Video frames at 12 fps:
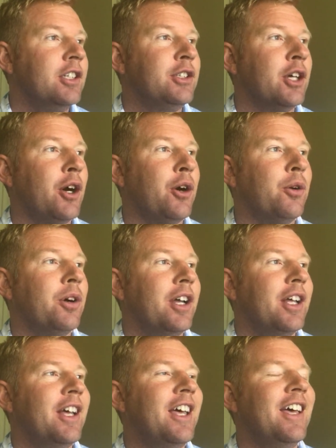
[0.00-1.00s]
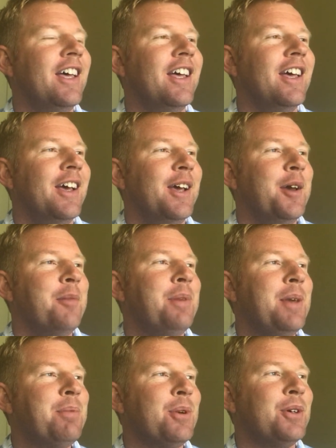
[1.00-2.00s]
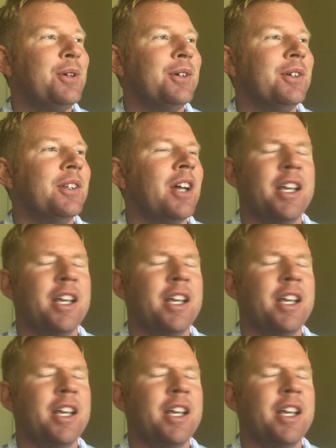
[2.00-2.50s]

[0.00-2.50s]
So people,